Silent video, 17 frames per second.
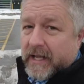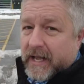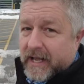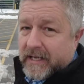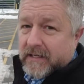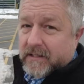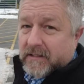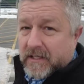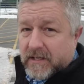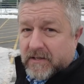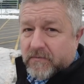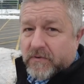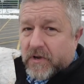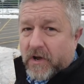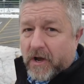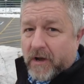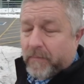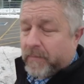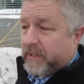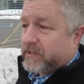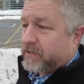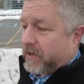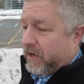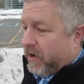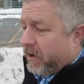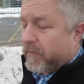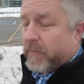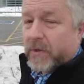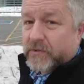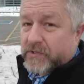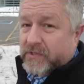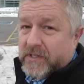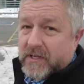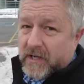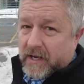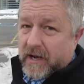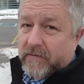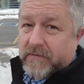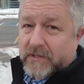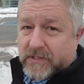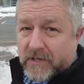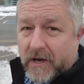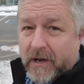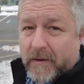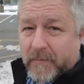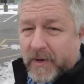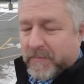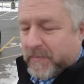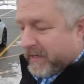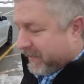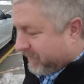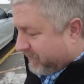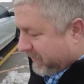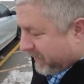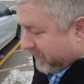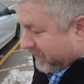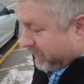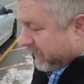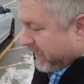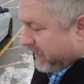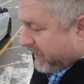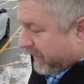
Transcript: and leave comments almost every time I make a video.